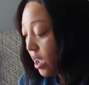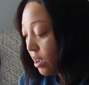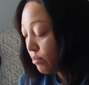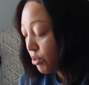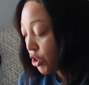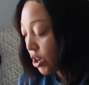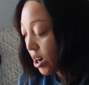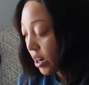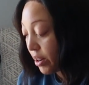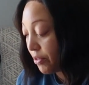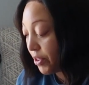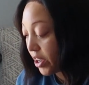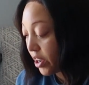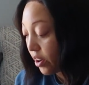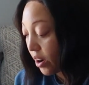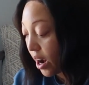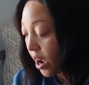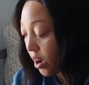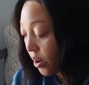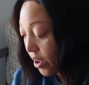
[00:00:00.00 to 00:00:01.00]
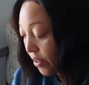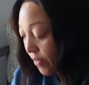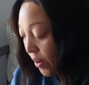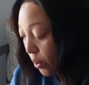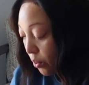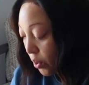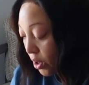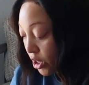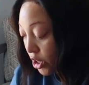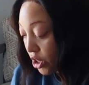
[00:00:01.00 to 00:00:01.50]
I'm trying to figure out if
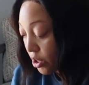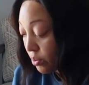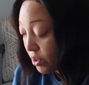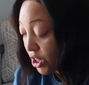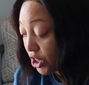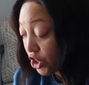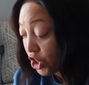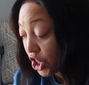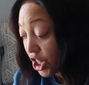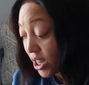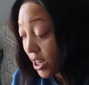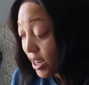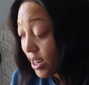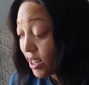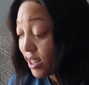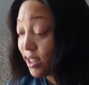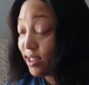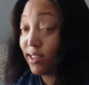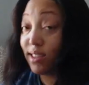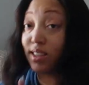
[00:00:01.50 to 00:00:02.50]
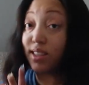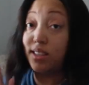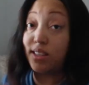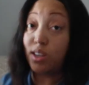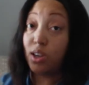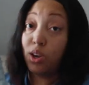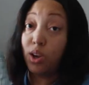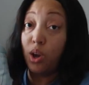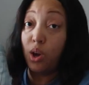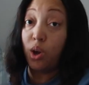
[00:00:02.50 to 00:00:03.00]
I wanna do the
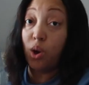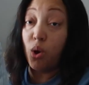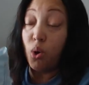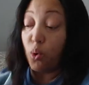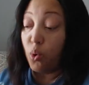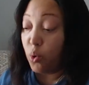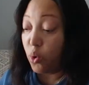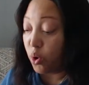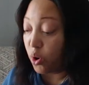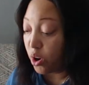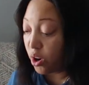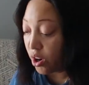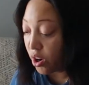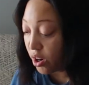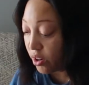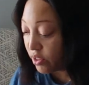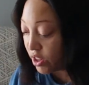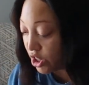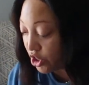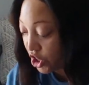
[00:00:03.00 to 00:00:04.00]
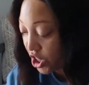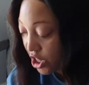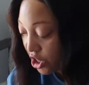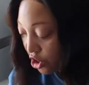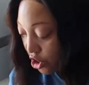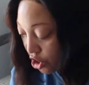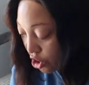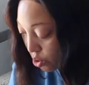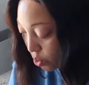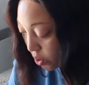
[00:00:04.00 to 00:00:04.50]
jeans or the
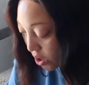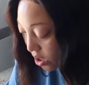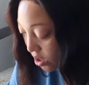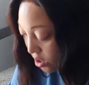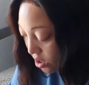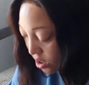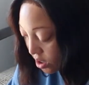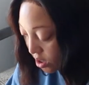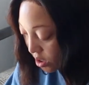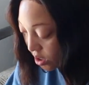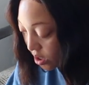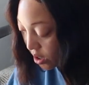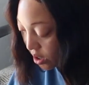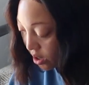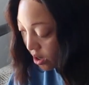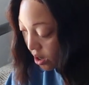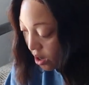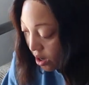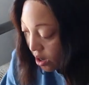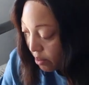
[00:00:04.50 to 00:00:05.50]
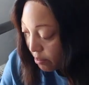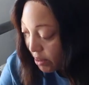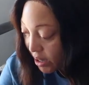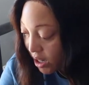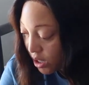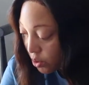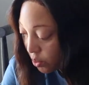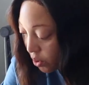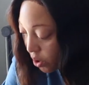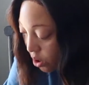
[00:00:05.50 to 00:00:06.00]
jean shorts
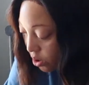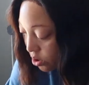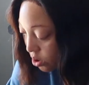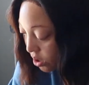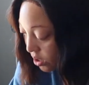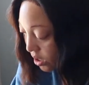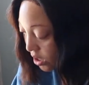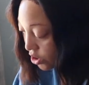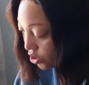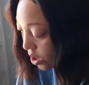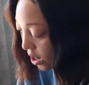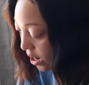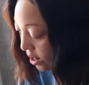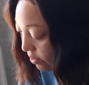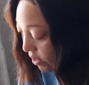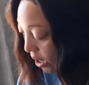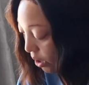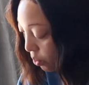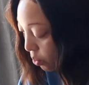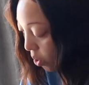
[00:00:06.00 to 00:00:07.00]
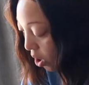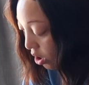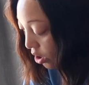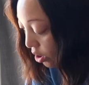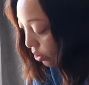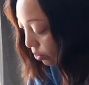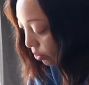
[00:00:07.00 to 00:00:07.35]
because we're also gonna try and like walk